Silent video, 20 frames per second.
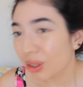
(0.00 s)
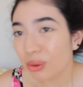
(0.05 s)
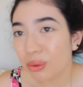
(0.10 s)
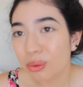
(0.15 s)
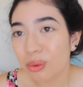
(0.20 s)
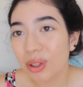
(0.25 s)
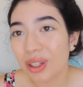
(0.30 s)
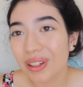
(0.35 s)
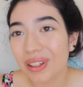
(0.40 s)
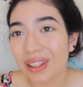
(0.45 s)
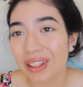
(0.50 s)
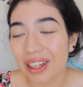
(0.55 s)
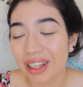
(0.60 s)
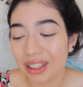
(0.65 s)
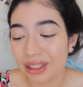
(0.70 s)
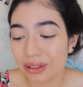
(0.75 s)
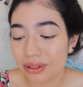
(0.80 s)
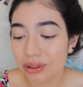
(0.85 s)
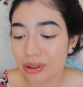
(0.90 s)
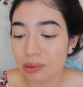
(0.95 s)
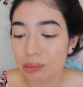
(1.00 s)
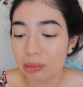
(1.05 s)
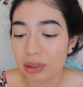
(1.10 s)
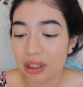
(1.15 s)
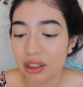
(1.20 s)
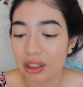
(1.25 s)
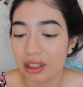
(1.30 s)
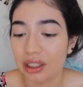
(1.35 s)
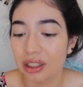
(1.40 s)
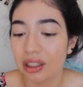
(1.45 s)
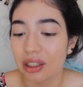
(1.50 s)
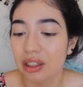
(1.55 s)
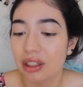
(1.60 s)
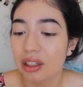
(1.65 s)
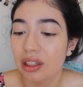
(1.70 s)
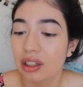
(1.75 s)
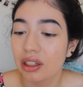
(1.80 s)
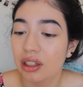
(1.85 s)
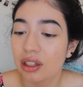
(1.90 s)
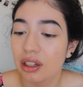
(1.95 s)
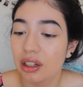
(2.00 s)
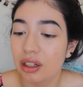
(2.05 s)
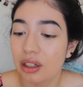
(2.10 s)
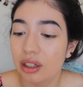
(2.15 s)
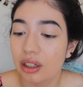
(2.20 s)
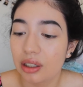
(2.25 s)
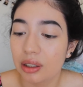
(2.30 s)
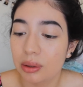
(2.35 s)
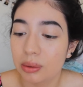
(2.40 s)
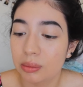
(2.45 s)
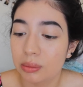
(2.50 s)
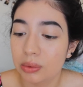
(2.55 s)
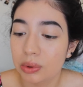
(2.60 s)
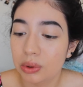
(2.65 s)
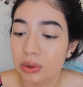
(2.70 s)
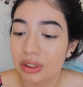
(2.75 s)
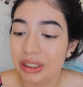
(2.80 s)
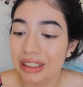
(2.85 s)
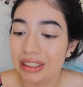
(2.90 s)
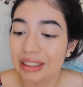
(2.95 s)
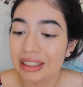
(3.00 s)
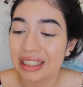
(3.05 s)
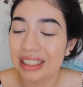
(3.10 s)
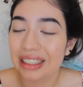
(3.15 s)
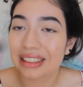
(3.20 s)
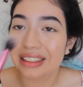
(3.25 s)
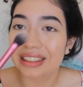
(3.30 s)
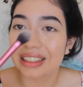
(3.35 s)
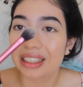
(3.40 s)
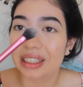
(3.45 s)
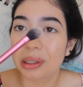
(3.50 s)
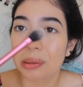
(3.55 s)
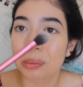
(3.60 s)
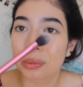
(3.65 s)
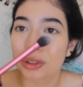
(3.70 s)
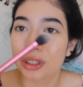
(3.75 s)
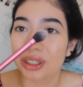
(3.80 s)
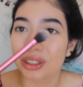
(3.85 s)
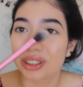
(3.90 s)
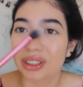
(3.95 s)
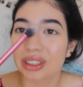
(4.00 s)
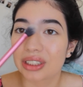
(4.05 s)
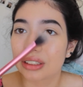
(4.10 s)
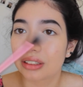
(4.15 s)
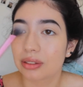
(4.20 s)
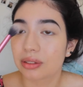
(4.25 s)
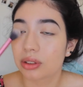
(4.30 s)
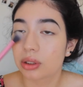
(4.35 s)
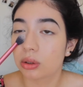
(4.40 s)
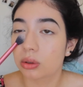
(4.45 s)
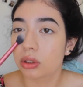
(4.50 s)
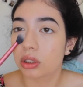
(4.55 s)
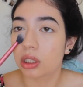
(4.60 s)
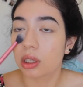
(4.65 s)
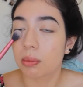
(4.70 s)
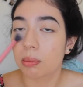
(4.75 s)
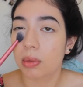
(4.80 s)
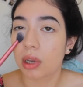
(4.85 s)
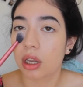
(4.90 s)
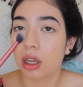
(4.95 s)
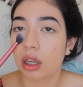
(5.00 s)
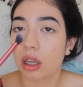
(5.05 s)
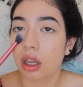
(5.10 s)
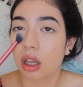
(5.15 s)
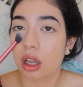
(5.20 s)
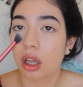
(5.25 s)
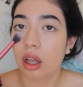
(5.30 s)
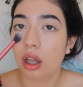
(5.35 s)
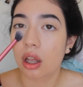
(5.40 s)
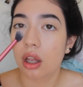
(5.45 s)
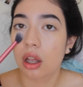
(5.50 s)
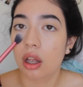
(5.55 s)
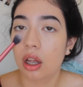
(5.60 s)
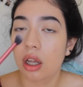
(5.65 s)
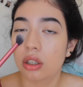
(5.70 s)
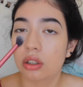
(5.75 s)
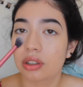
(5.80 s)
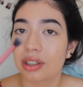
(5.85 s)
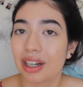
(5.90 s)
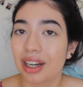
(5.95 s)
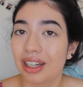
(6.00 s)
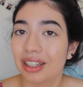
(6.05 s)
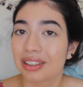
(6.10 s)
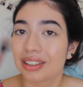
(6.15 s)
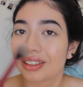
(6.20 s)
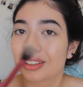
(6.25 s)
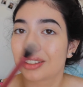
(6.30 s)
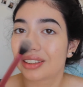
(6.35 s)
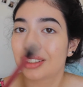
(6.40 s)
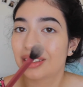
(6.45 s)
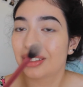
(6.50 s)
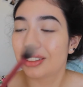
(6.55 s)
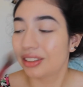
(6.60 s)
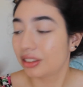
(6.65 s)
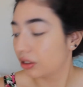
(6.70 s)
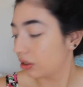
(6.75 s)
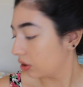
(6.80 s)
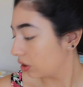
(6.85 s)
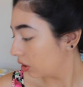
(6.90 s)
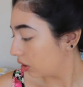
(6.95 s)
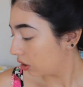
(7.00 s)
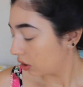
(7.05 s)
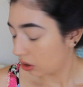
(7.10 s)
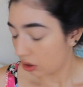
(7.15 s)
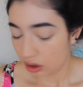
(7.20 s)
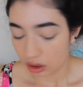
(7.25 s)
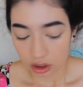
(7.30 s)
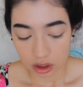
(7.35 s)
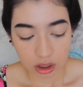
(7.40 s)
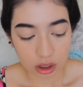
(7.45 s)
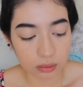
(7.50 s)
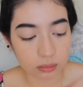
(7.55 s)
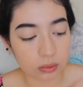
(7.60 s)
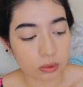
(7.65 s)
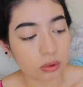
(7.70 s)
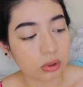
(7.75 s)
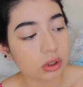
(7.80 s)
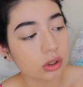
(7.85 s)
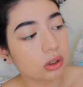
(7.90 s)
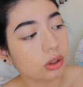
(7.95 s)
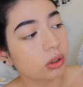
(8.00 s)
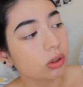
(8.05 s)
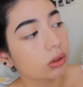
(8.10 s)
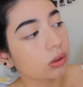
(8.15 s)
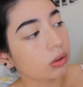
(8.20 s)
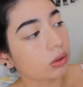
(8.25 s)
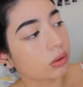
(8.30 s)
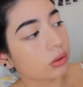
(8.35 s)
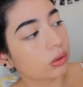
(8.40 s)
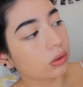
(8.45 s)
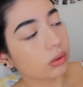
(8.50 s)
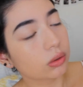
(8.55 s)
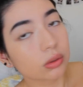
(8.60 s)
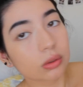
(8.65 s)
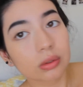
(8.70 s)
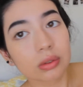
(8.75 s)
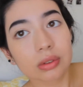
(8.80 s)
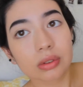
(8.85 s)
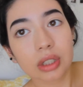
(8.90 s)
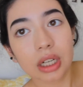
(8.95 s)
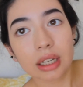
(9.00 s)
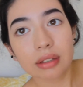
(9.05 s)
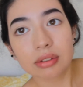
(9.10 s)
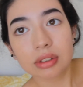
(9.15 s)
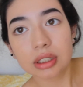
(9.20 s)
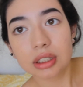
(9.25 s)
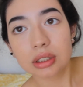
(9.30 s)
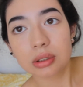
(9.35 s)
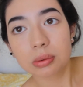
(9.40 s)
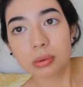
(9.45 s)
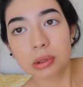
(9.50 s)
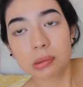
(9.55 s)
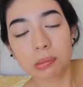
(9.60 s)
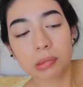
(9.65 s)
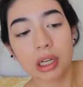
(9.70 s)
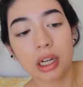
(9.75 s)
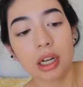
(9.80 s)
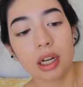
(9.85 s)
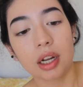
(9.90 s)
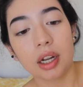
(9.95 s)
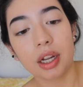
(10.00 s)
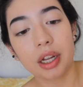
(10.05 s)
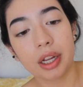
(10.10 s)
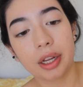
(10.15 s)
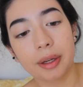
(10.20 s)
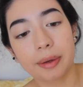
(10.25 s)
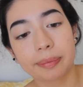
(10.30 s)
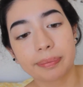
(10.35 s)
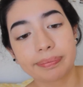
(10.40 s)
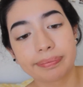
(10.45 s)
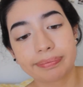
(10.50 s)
the way, I use my um, Real Techniques setting brush to set my under eyes. I'm going to grab this with my